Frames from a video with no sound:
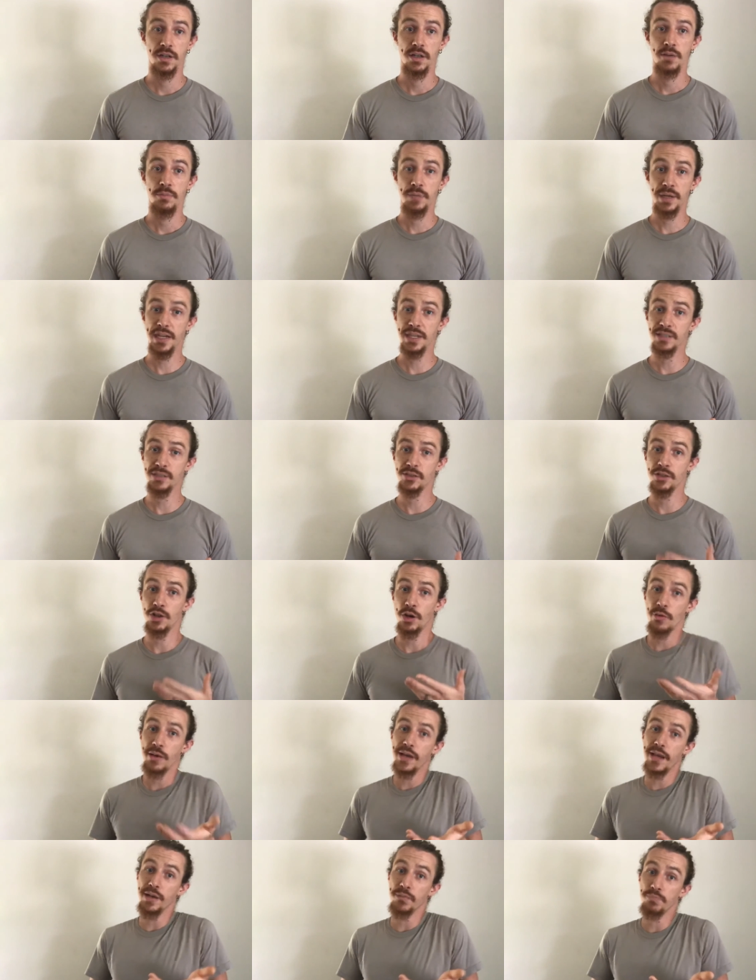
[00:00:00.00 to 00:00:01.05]
Because though
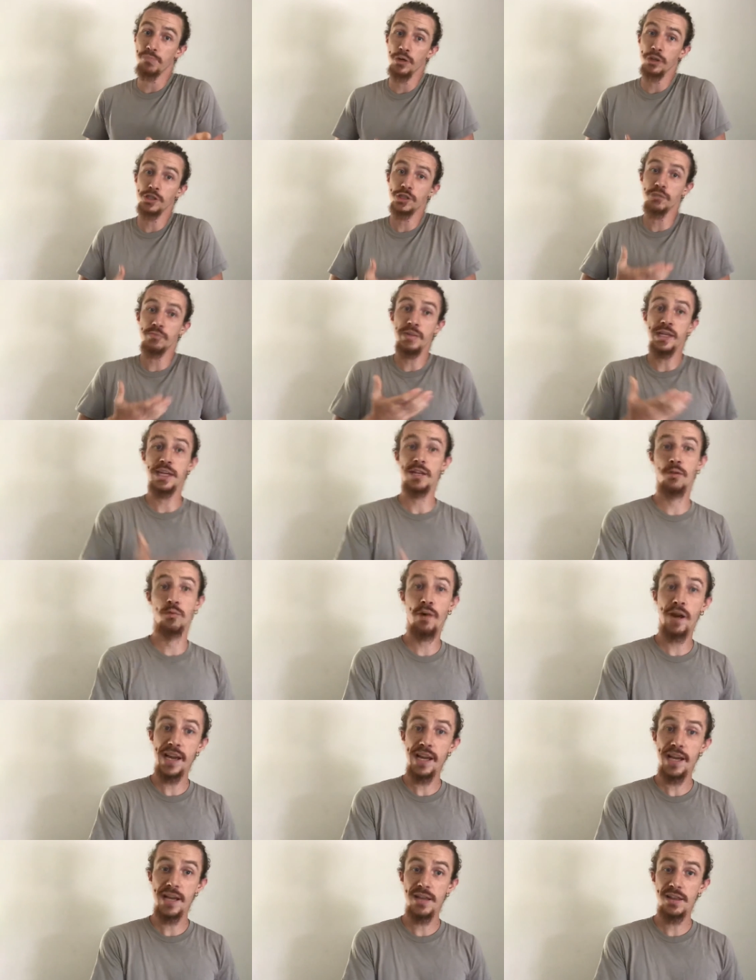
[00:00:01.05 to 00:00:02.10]
it had pushed me in a
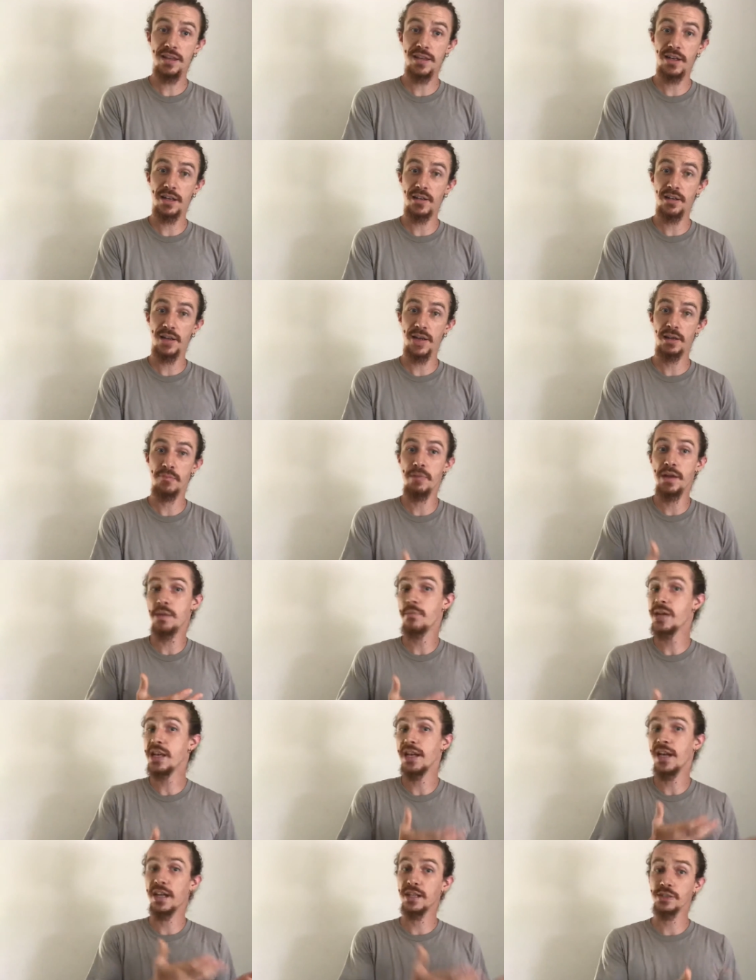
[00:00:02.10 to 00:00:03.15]
way that had made
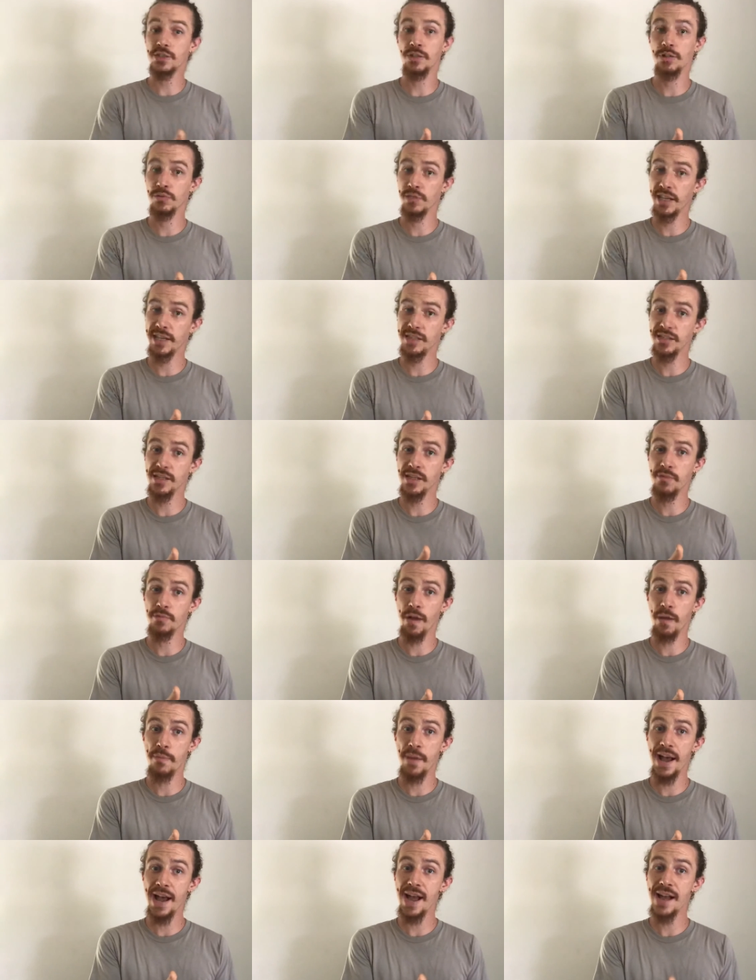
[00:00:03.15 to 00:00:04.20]
me not so lazy in my
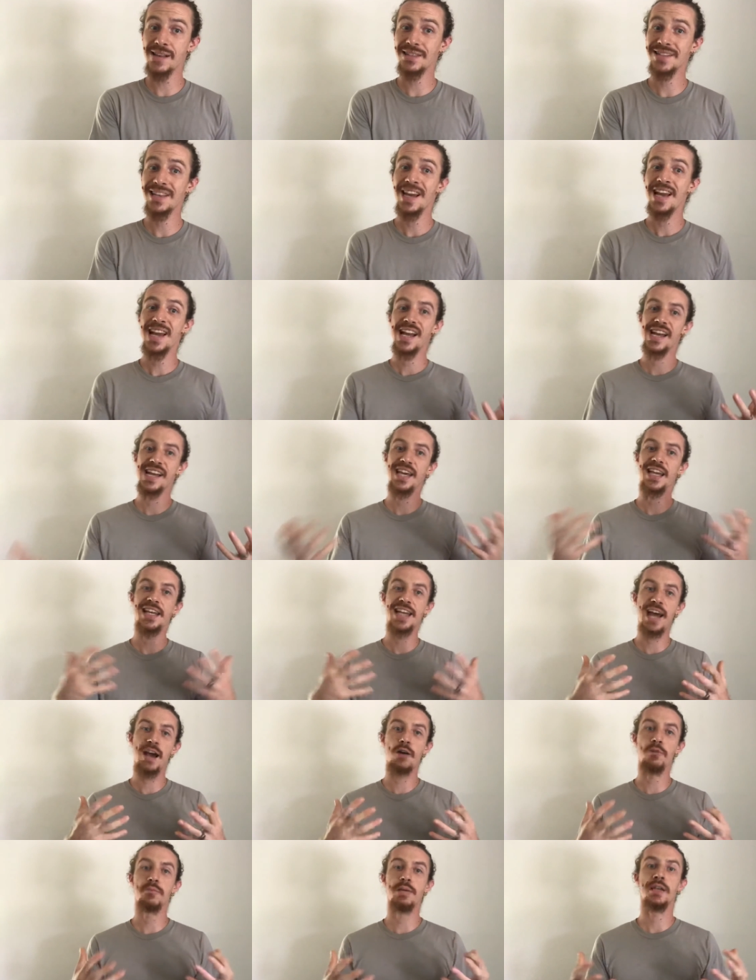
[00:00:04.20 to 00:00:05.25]
past, it had
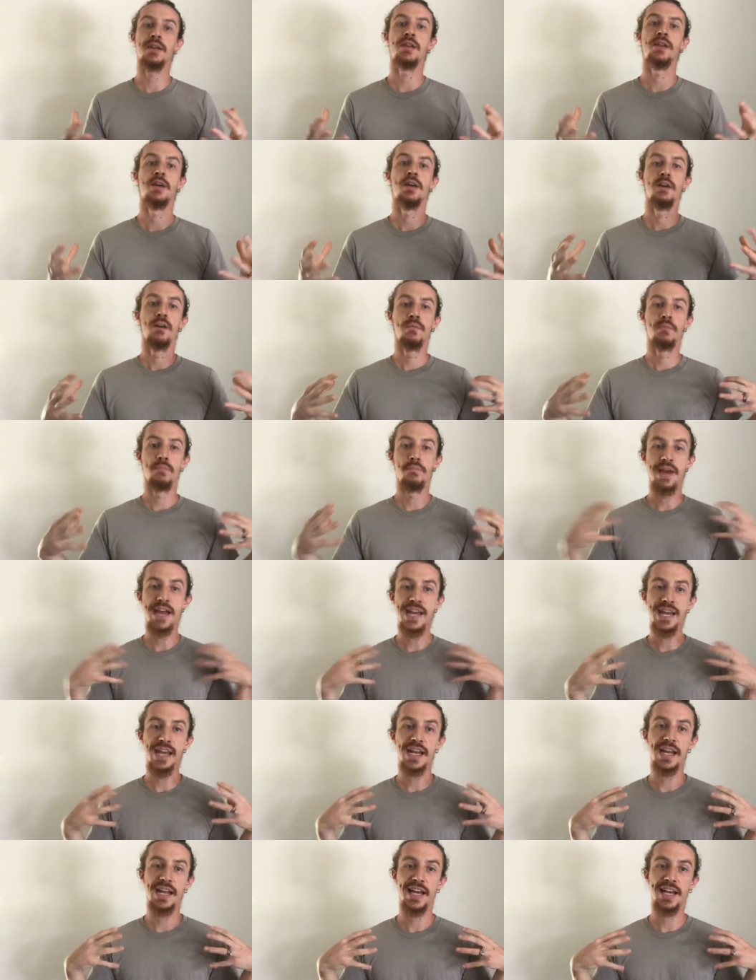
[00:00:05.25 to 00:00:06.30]
now been
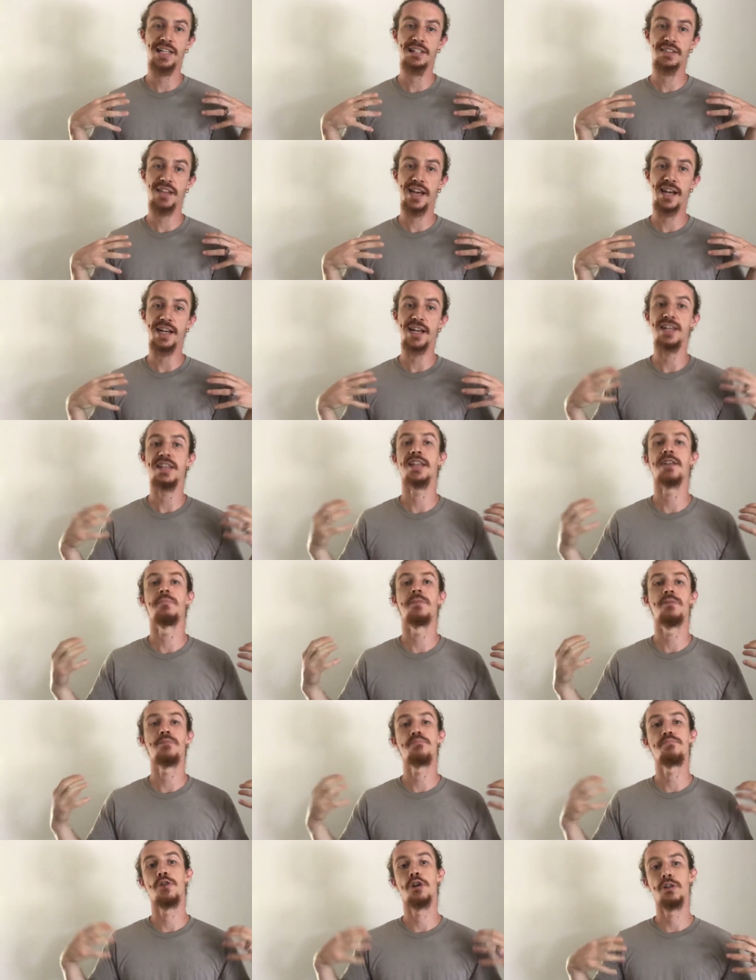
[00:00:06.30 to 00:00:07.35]
making an anxiety that had
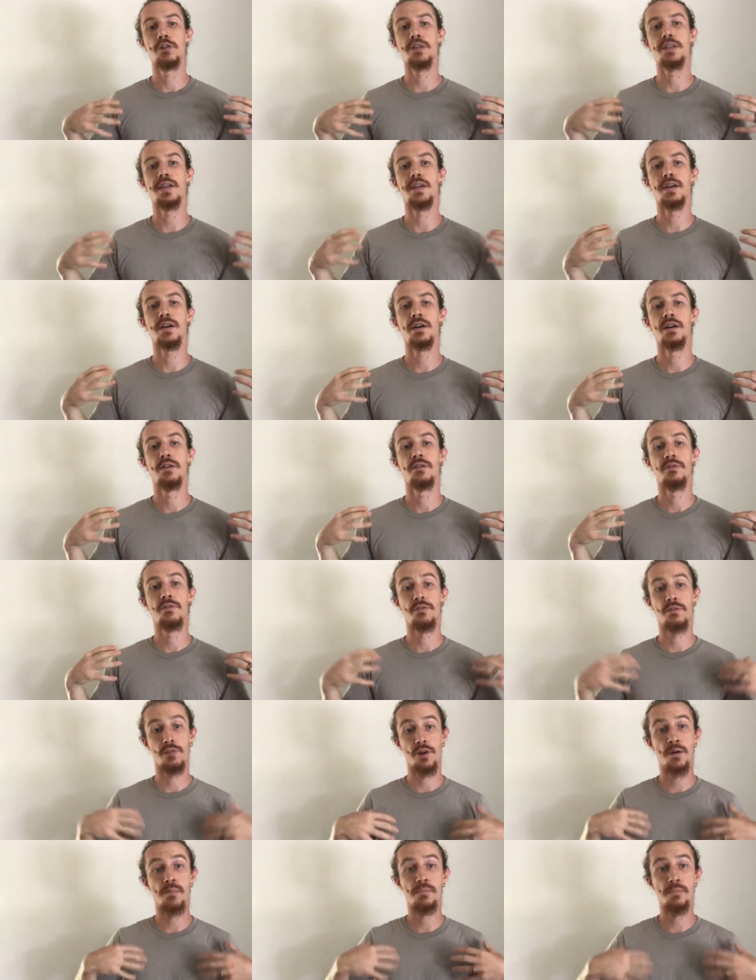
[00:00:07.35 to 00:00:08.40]
been pulling
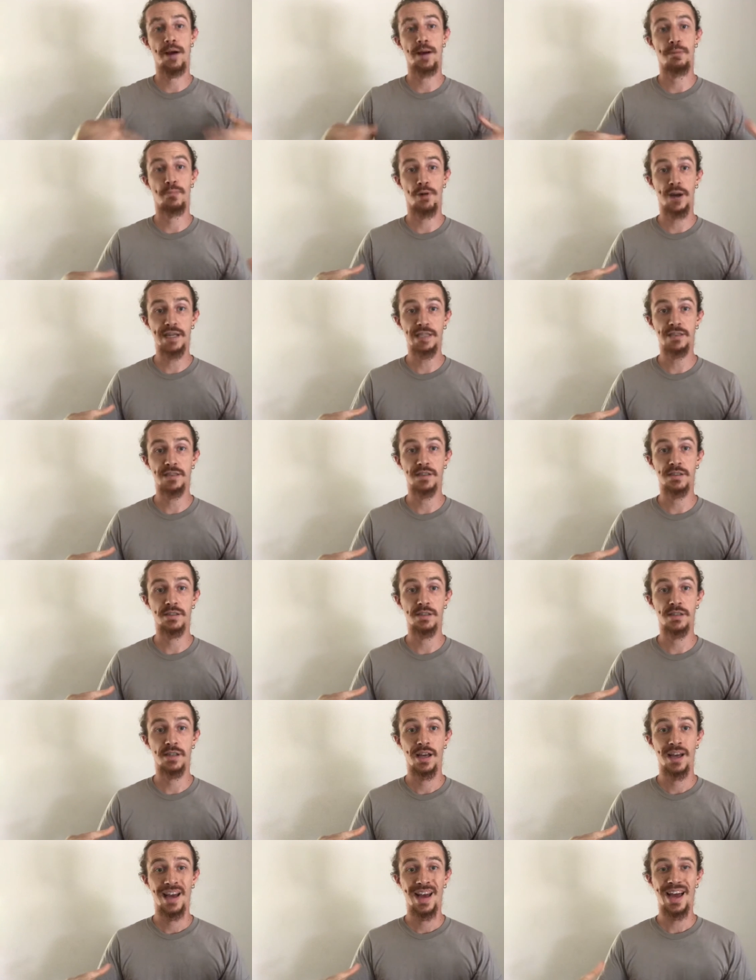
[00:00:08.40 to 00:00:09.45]
from my
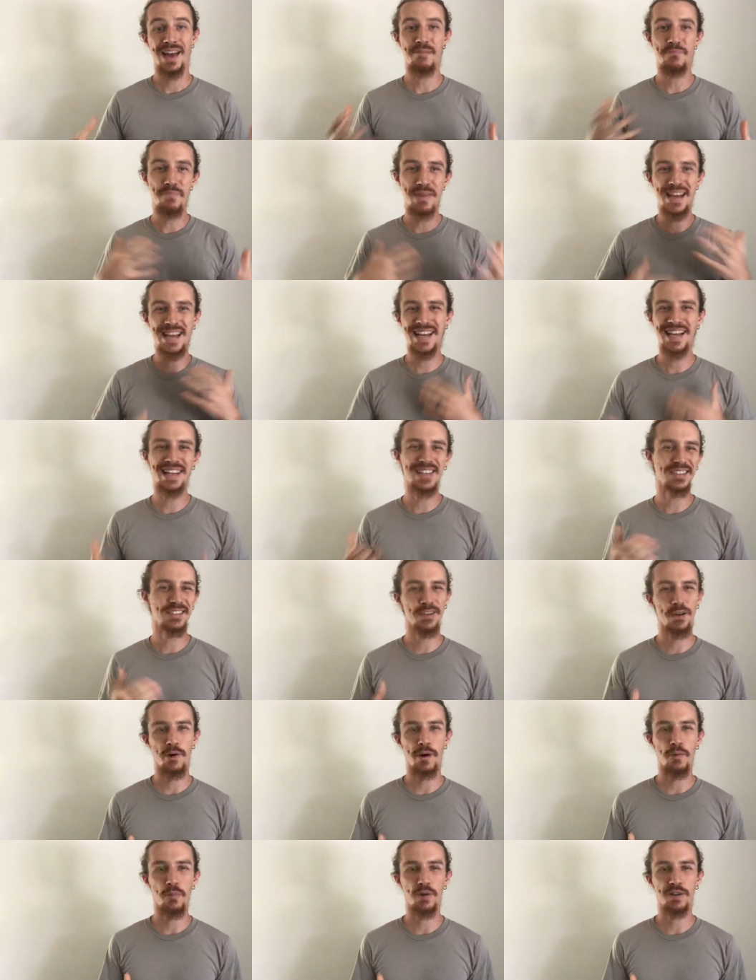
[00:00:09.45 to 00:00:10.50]
presence and making it
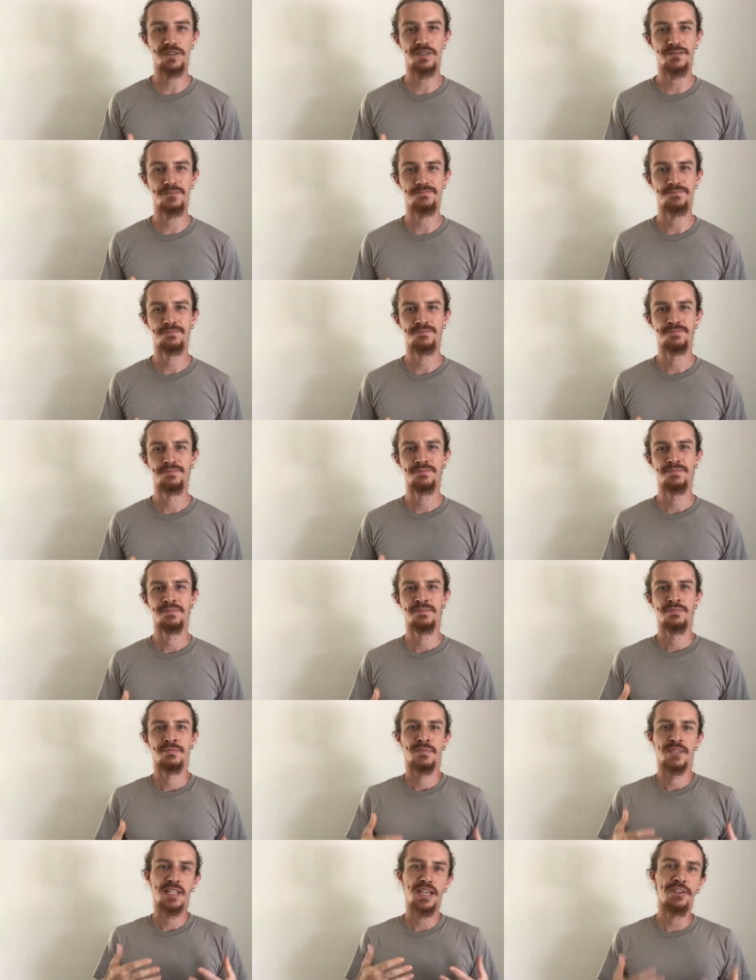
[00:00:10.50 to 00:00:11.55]
so I wasn't
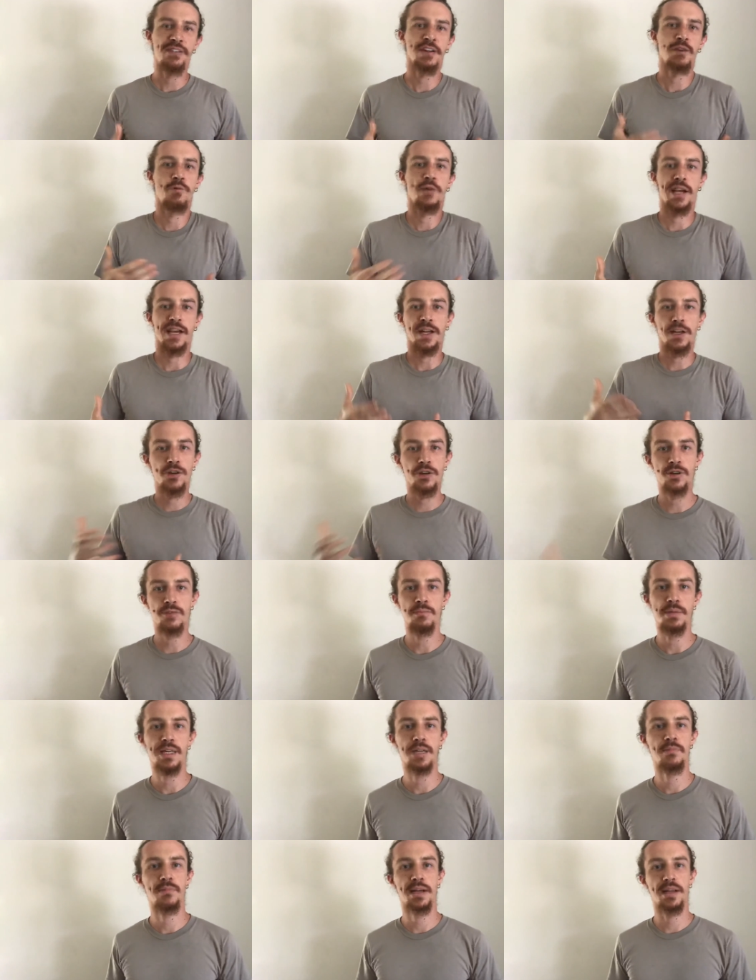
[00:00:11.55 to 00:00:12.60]
giving what I could
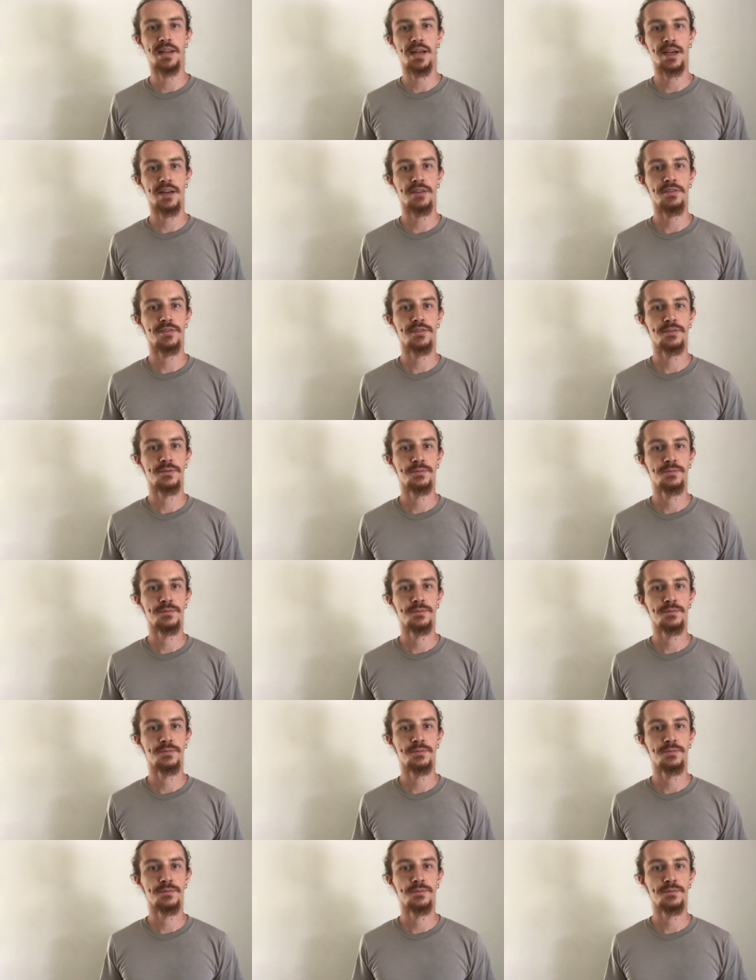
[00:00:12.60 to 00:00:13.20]
be in my life.